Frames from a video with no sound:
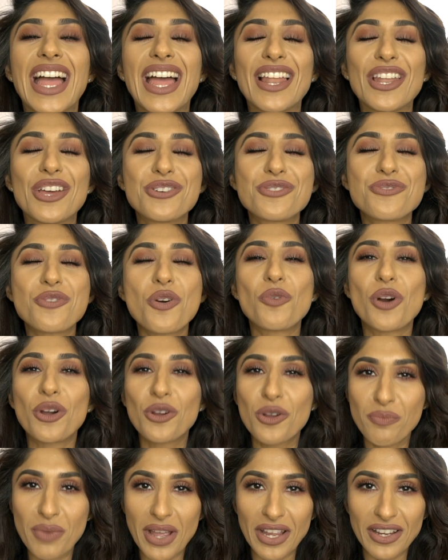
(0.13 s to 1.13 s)
Hello,
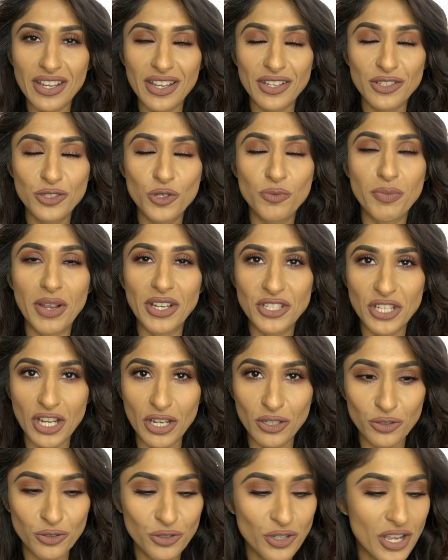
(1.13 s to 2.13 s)
welcome back to my
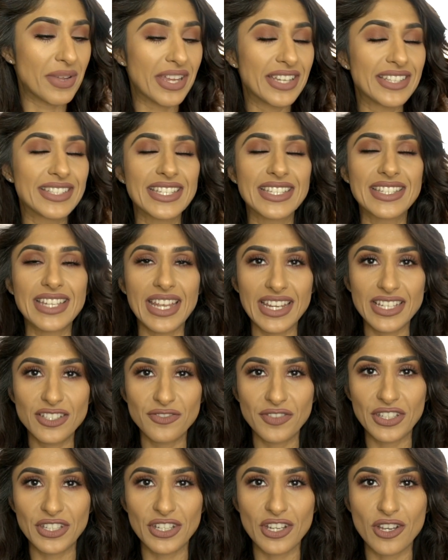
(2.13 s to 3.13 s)
channel. In today's
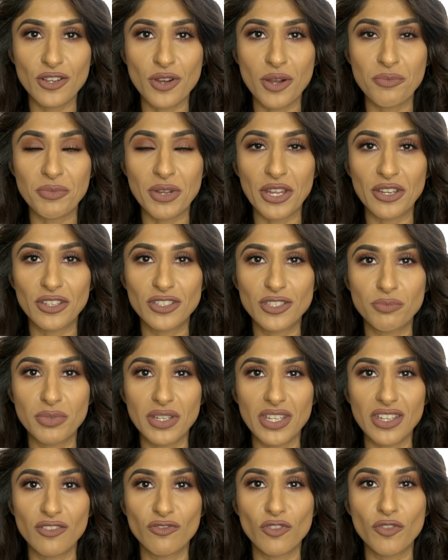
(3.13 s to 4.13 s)
video I'm going to
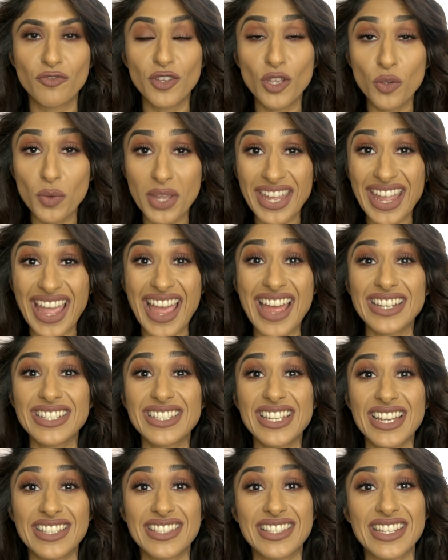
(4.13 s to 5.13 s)
be reviewing and
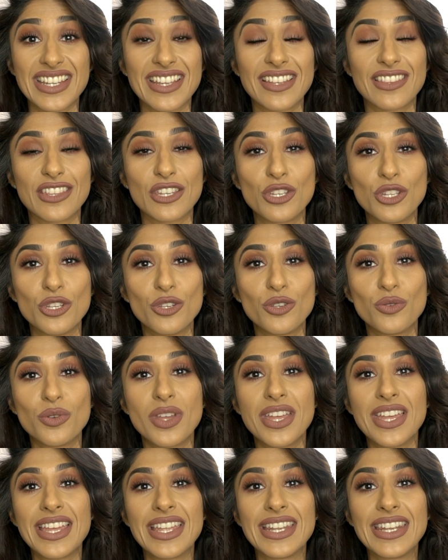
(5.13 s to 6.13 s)
testing the
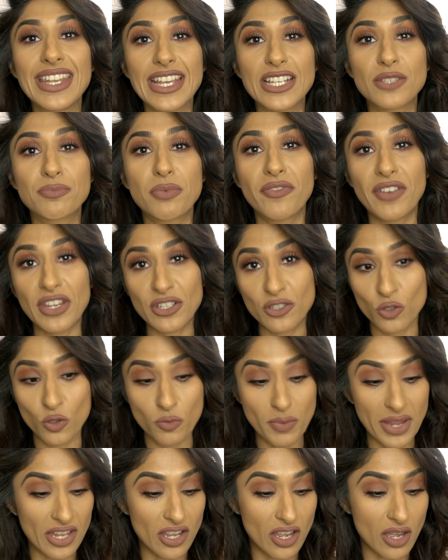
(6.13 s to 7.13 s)
new NYX Professional
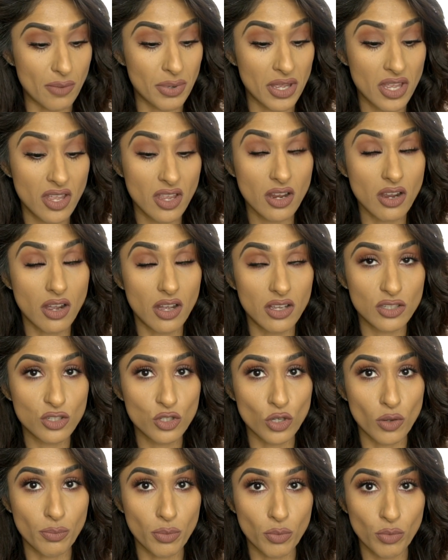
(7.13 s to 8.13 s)
Makeup Can't
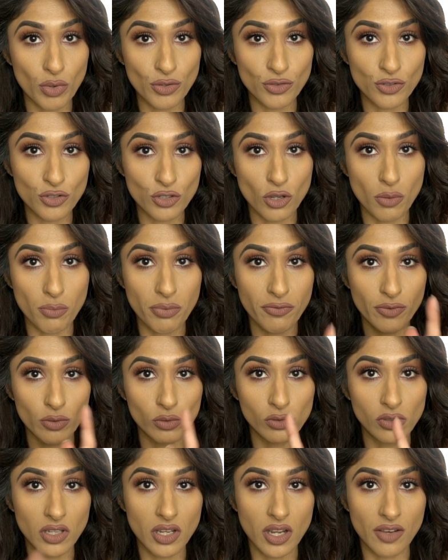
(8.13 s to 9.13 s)
Stop Won't Stop
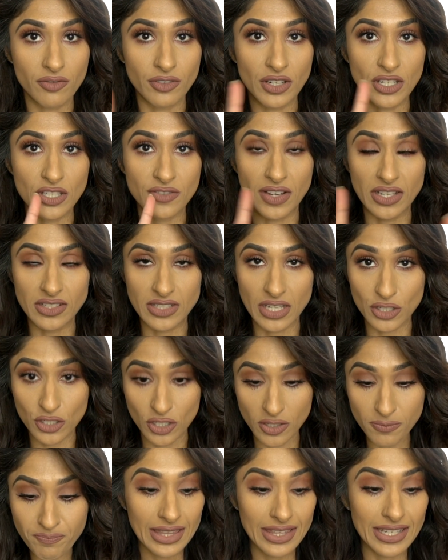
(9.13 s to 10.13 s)
Full Coverage
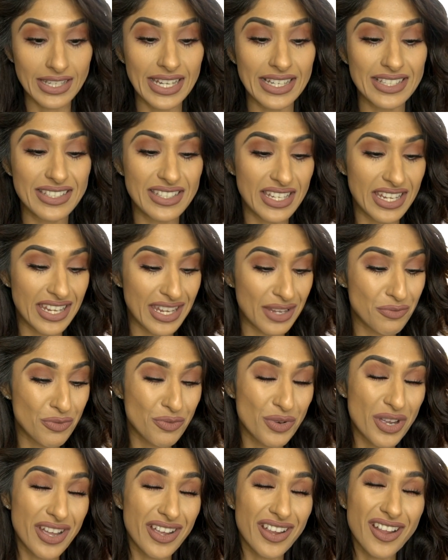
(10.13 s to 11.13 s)
Foundation. The NYX team
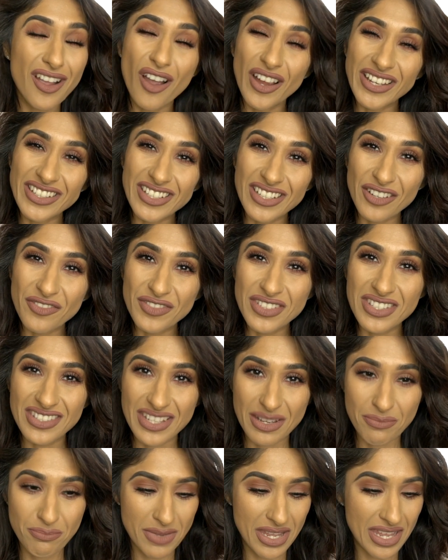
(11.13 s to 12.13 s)
were kind enough to
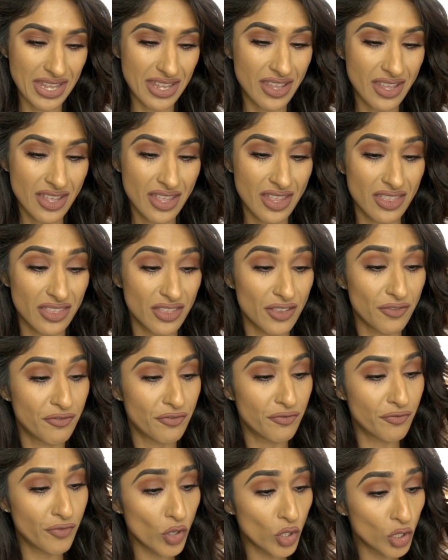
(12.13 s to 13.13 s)
send me the
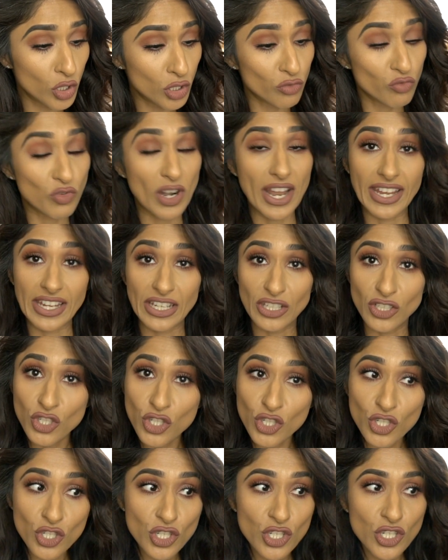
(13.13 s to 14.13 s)
full
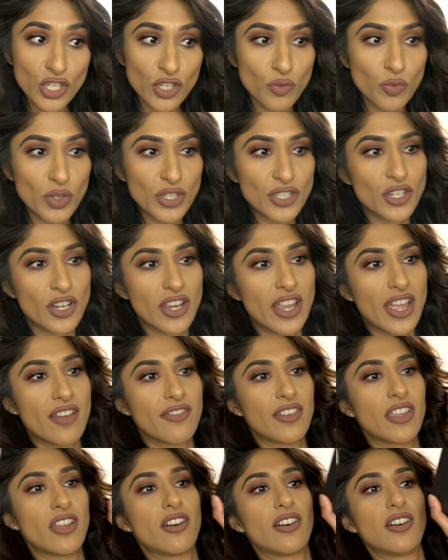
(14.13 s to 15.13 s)
range, which I
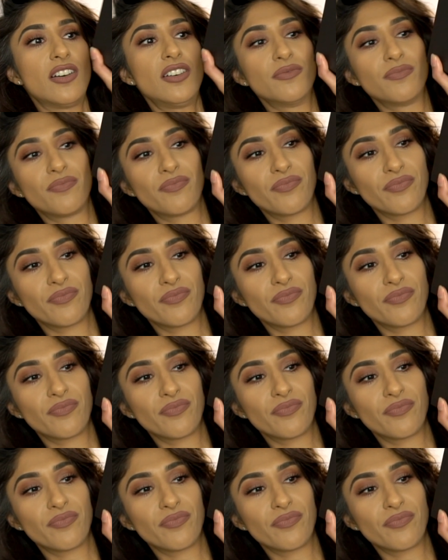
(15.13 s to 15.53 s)
have here